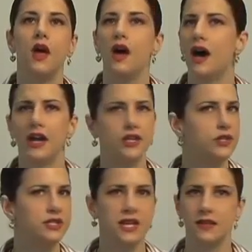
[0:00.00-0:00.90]
I
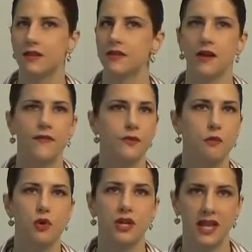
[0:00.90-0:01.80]
usually take this off the
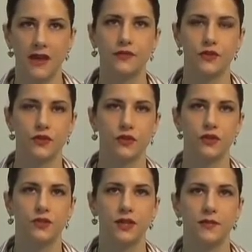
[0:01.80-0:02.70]
morning after
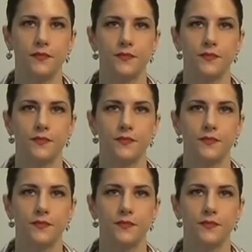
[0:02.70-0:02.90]
surgery.